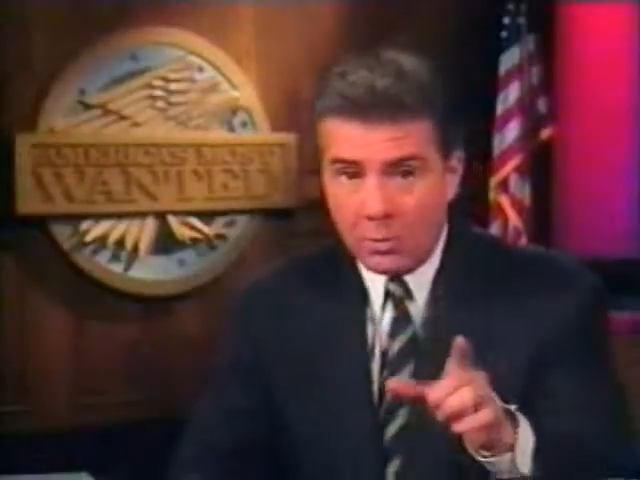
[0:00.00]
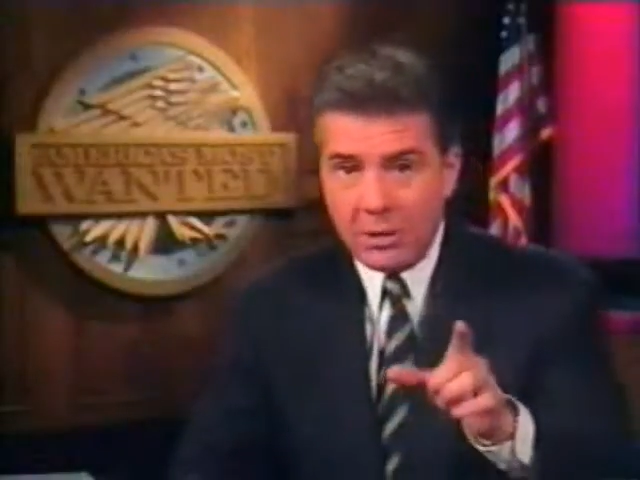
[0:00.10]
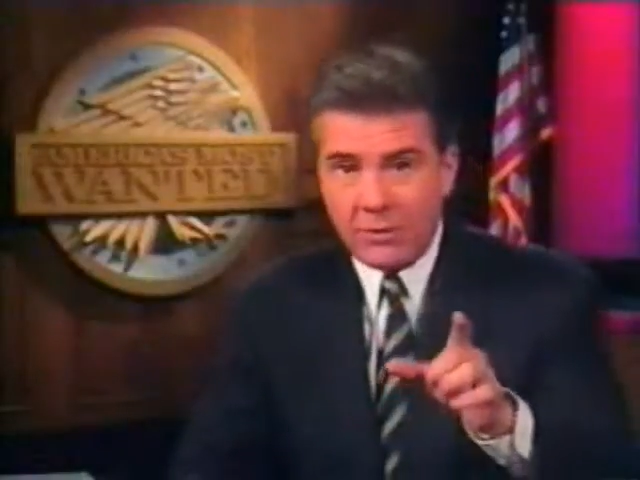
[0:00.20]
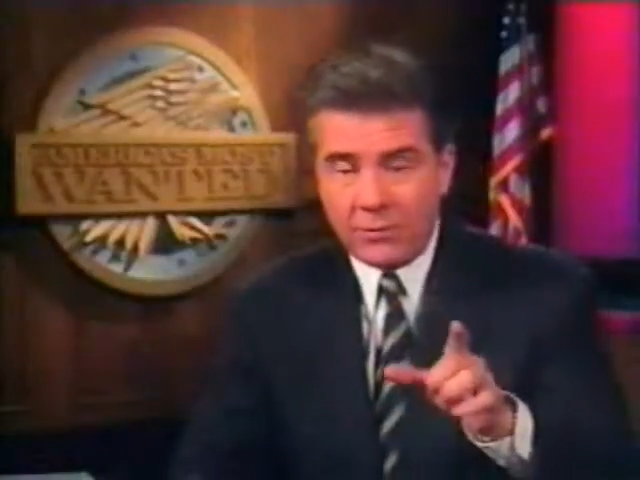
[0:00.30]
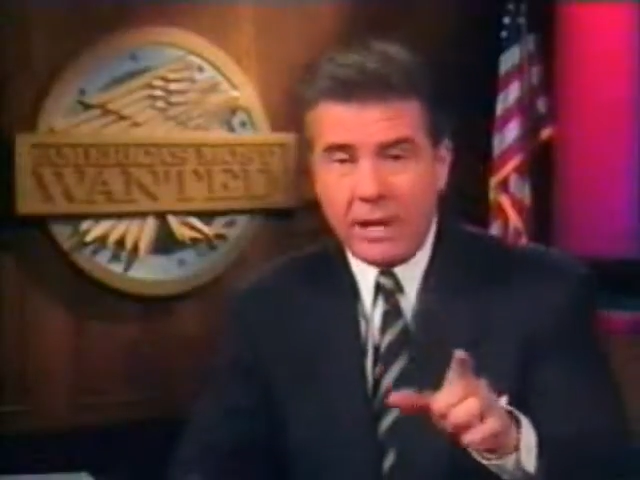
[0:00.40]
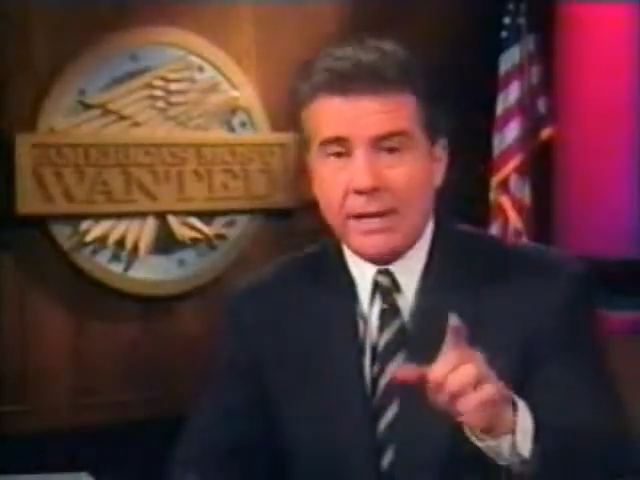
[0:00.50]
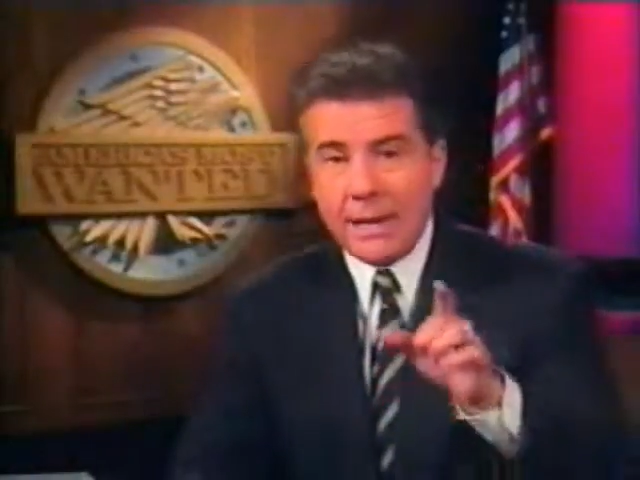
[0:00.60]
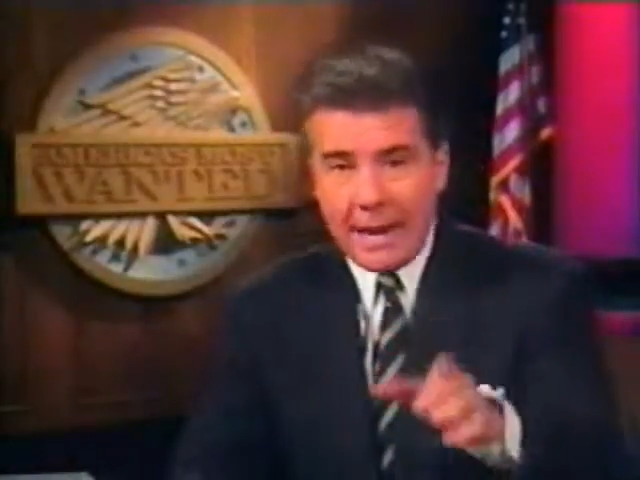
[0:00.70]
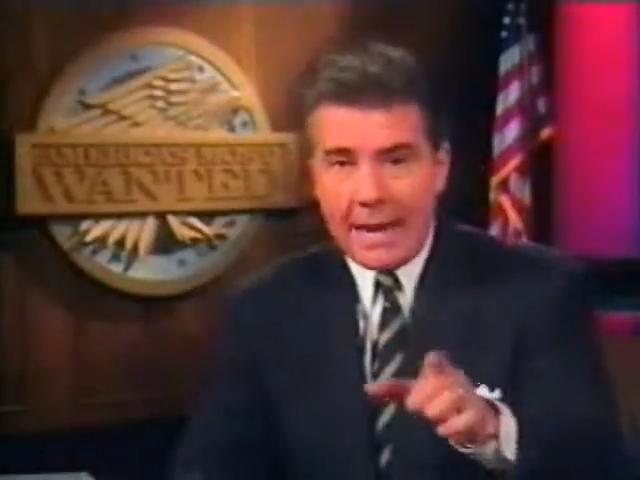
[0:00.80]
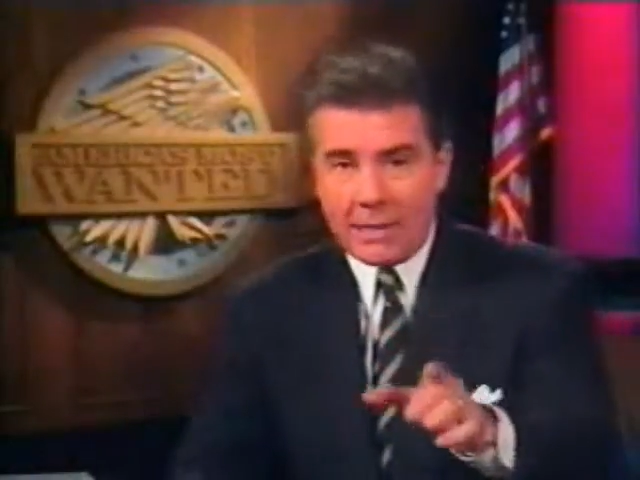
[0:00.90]
be afraid
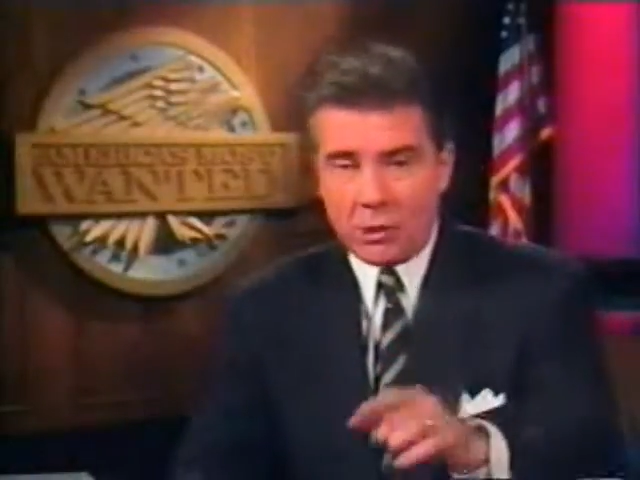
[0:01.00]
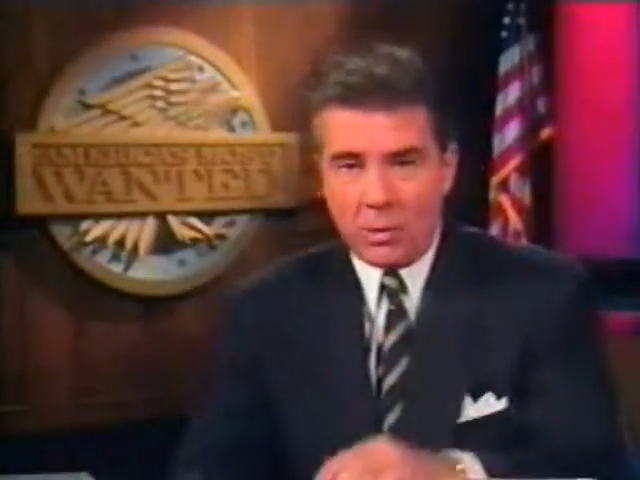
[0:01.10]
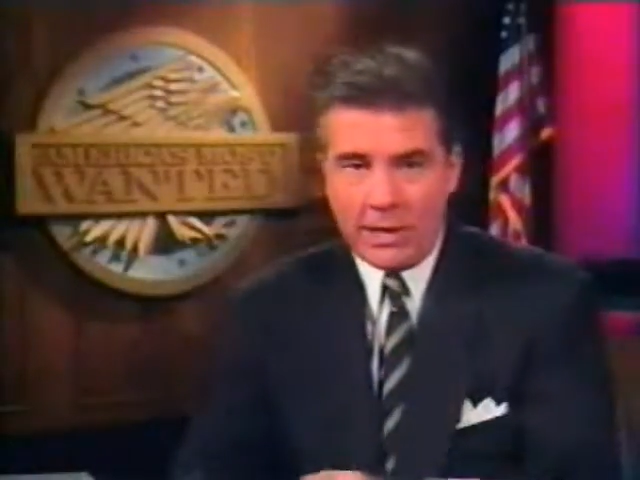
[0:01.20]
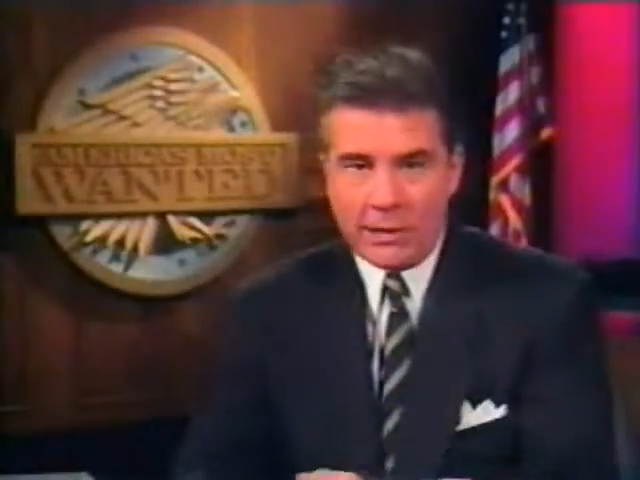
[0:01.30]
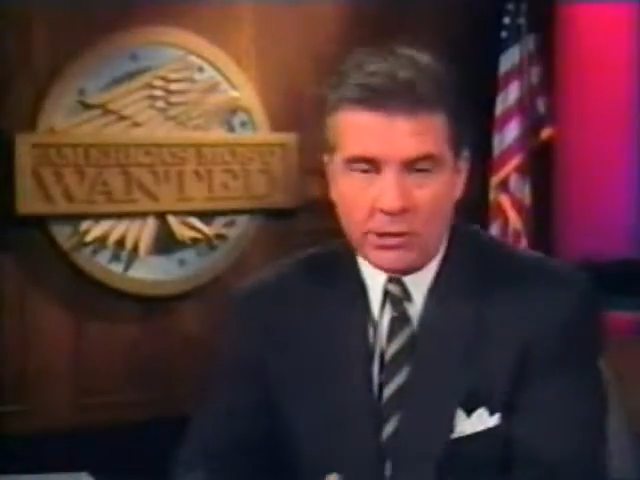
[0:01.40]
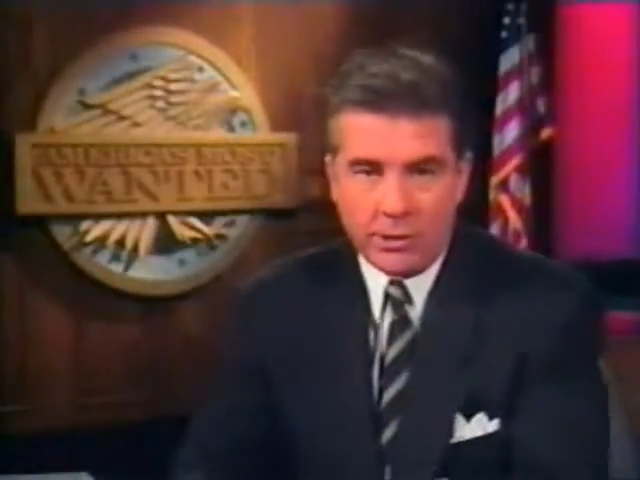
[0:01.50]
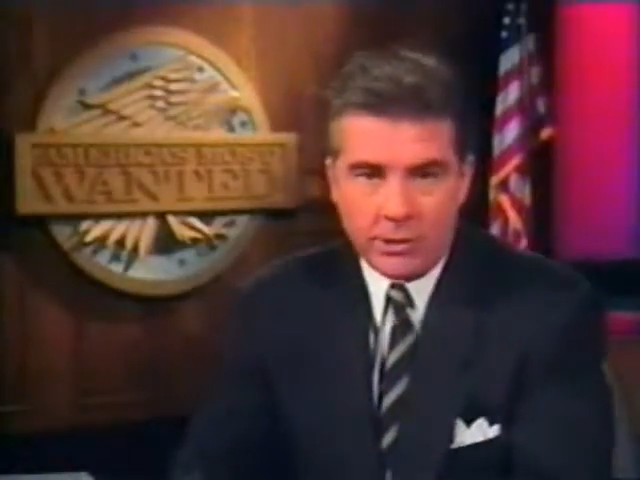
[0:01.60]
to ask questions.